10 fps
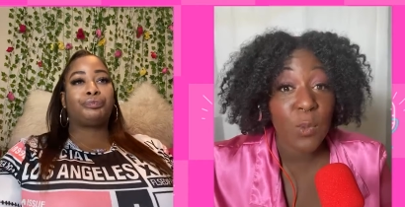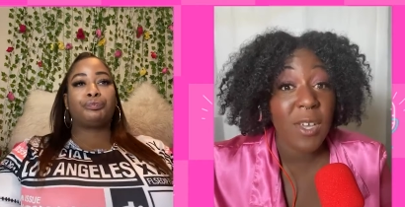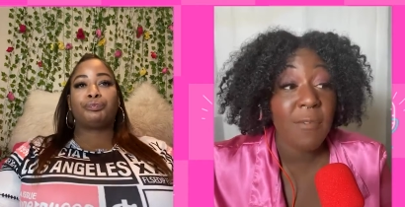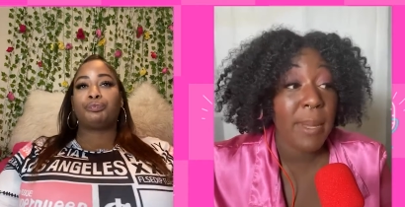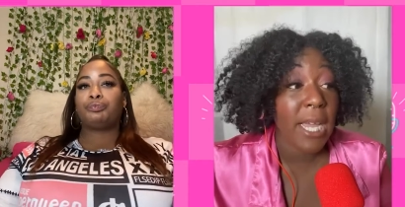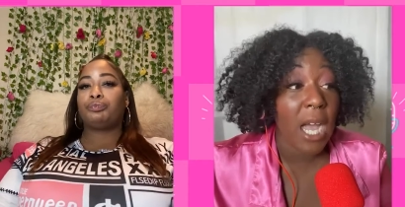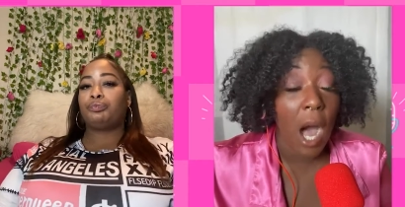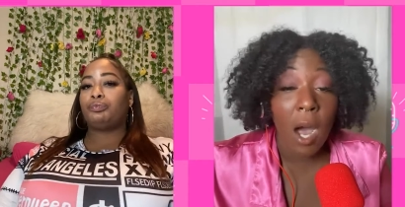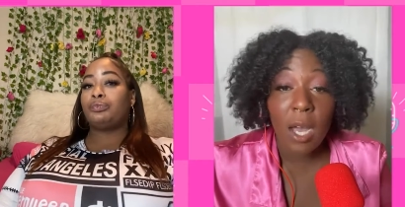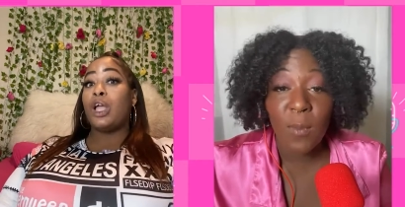Speaker 1: been gone.
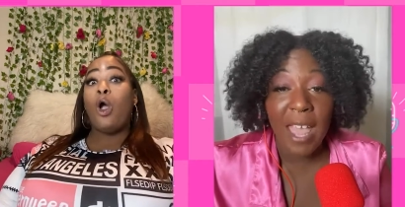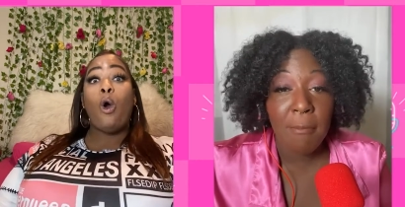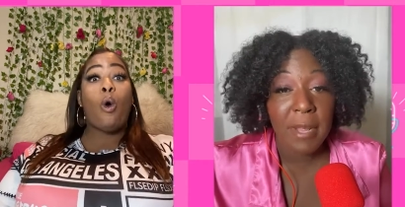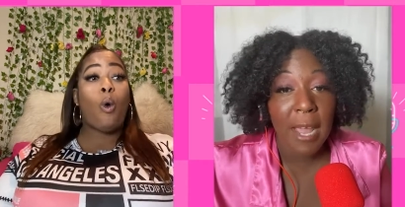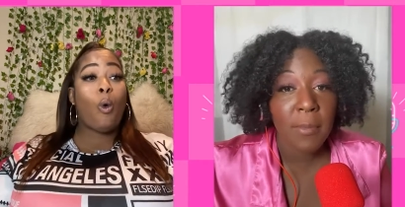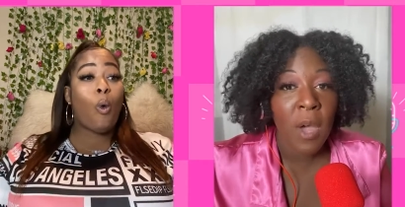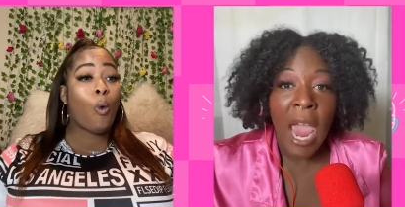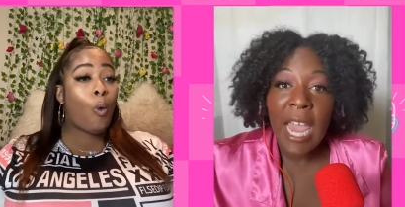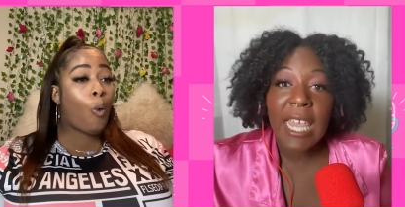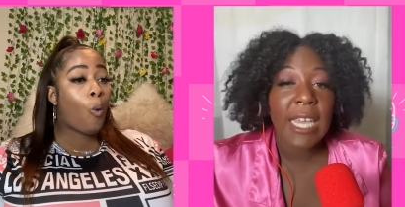We haven't been able, yeah,
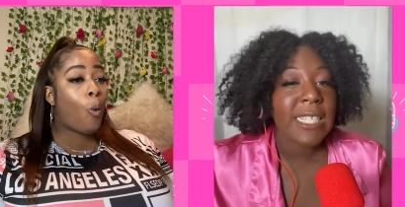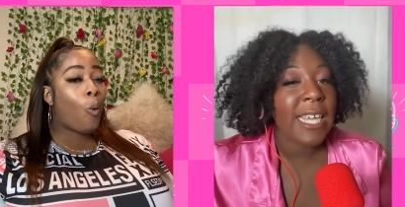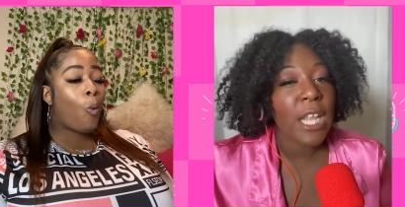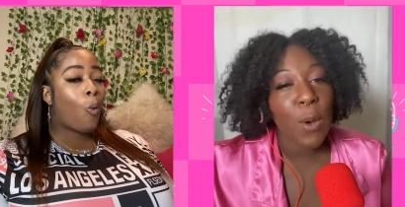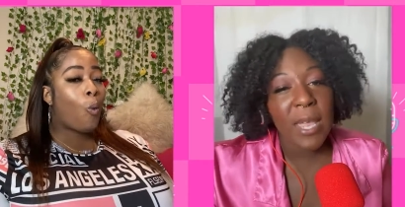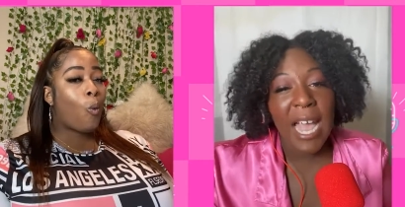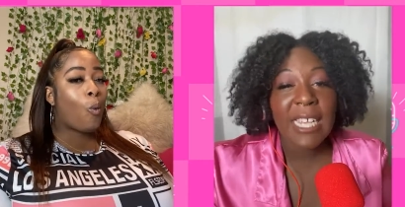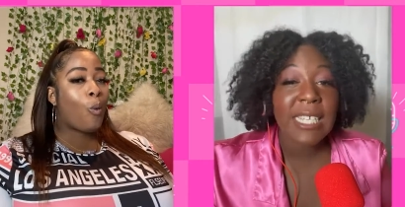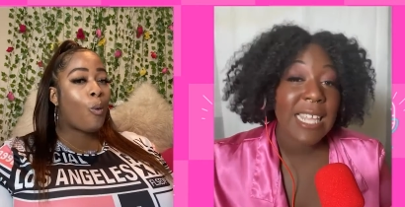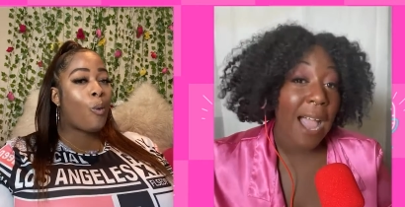because I know we kind of
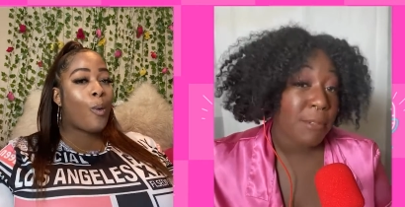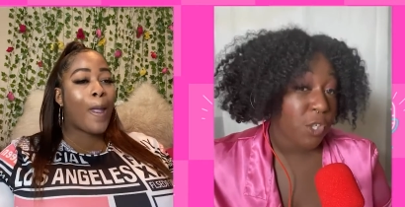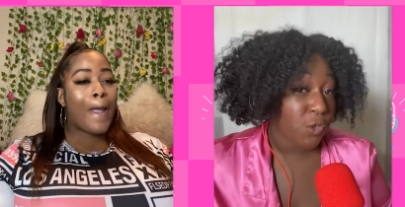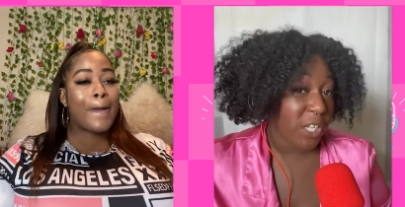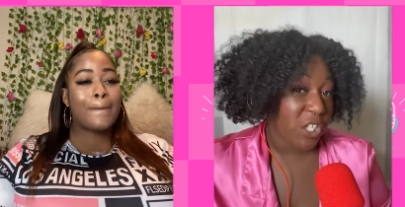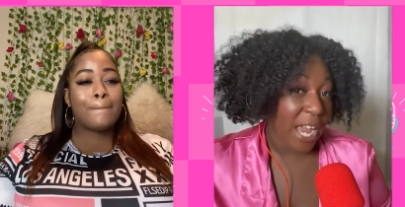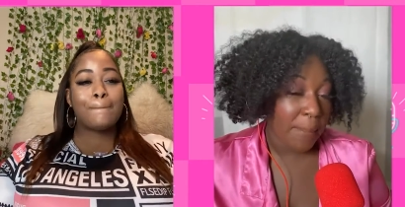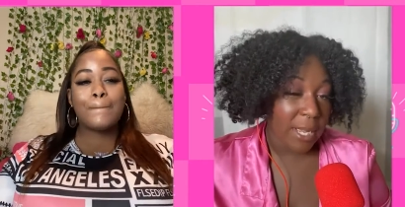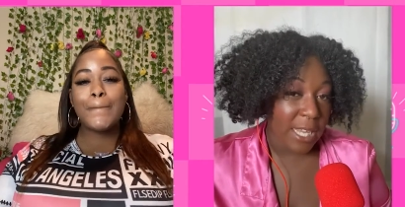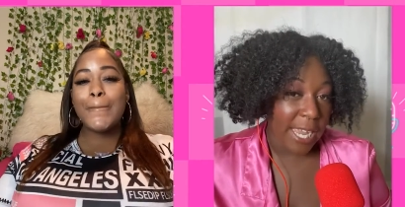stopped Street Chat
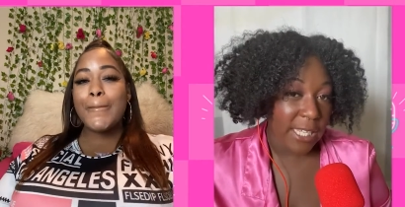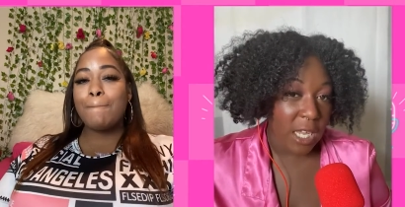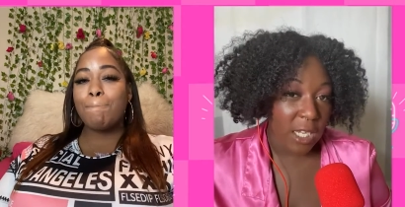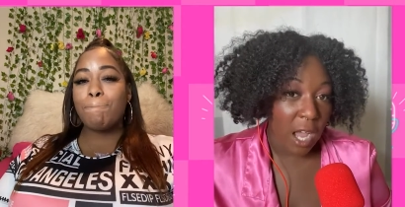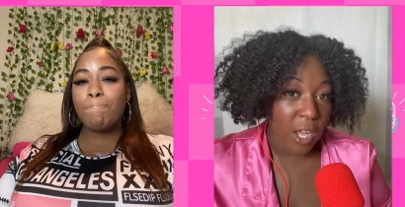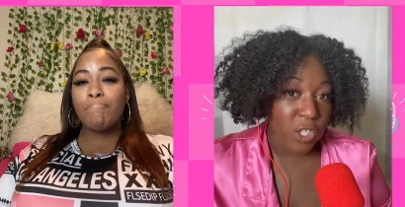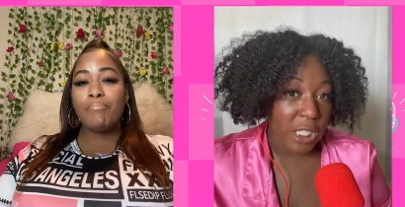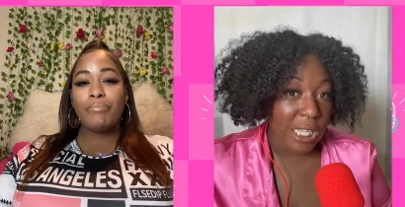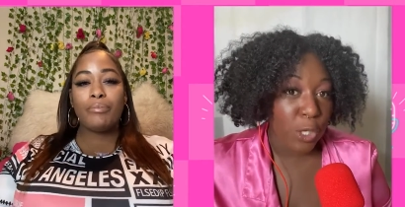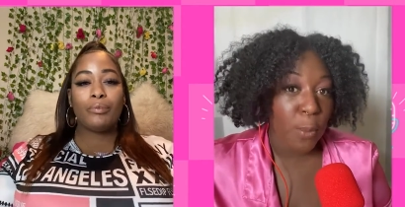Mondays on y'all just a little
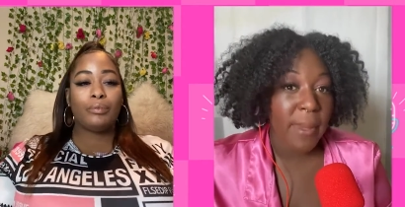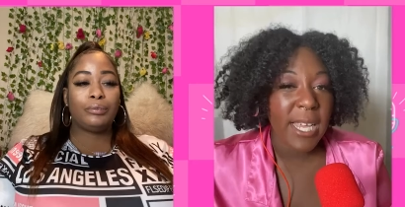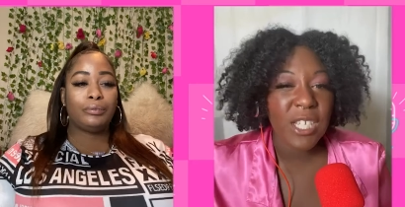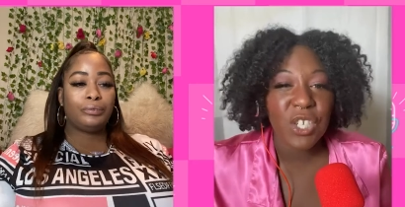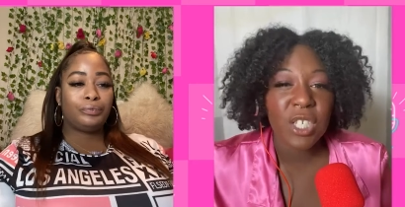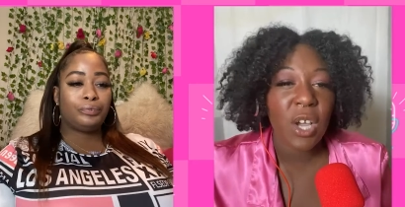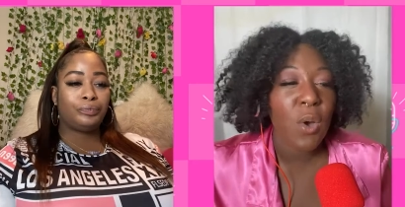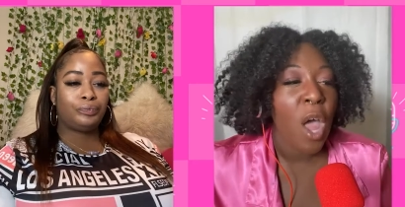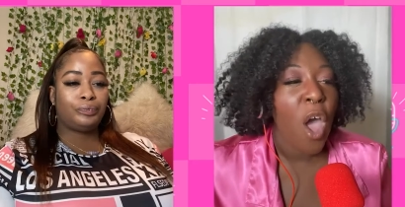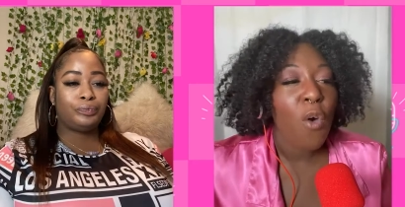bit. Just so
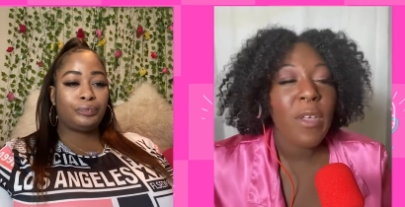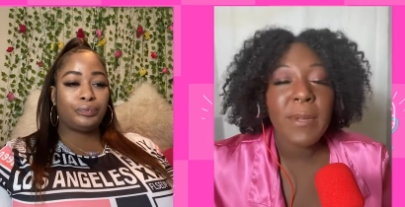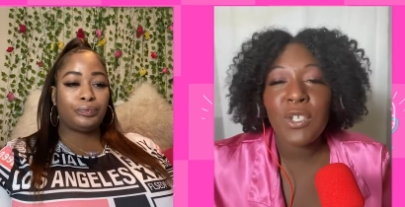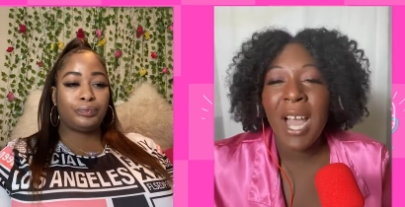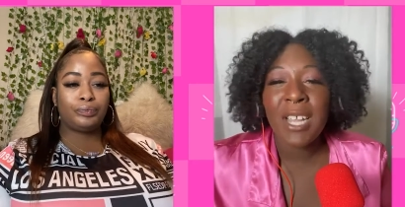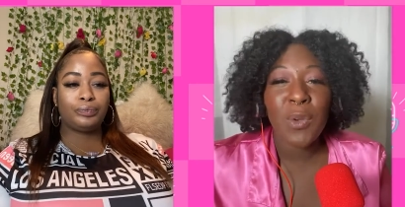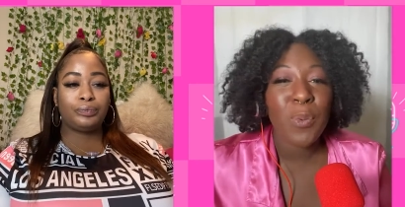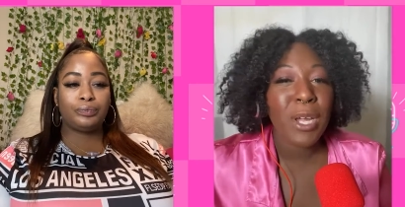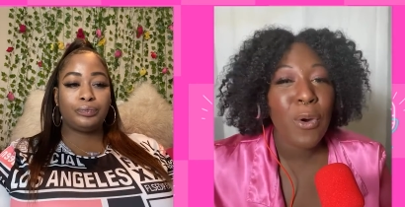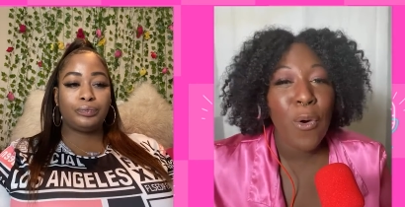we've been trying to
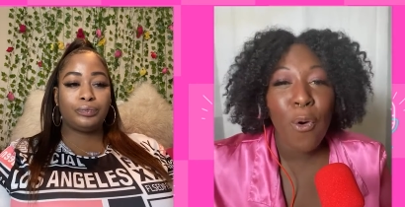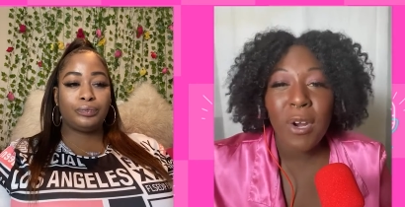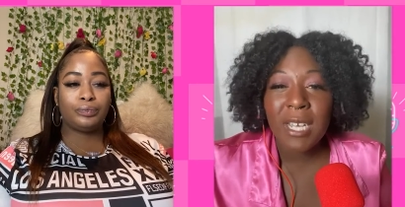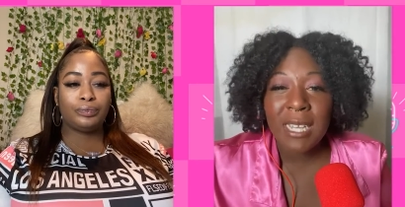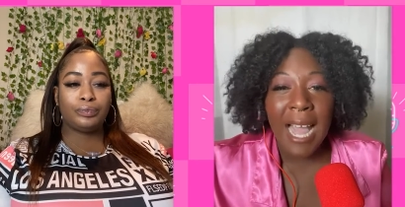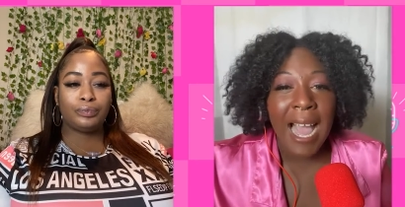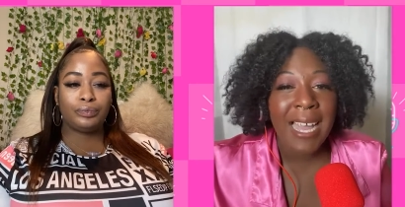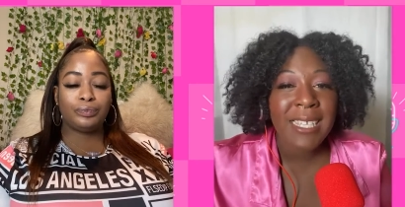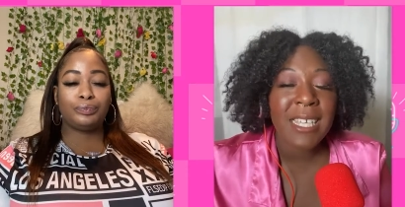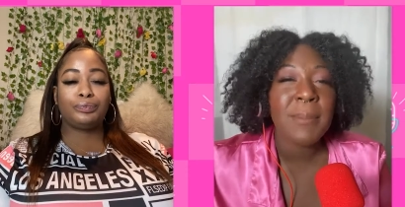reorganize.
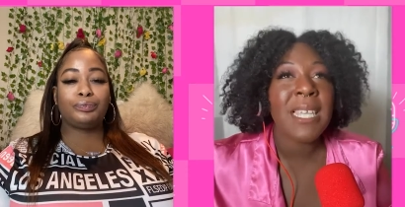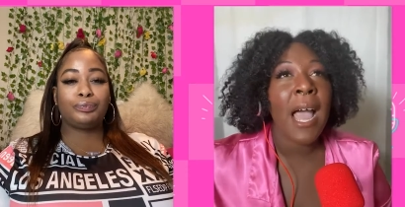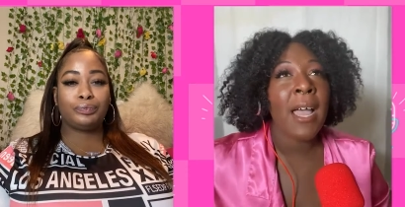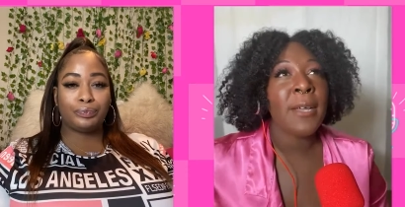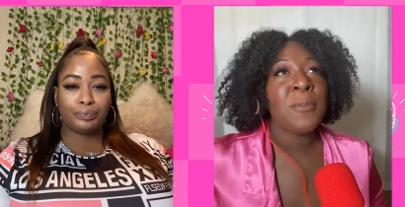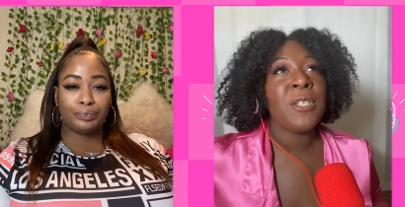Sometimes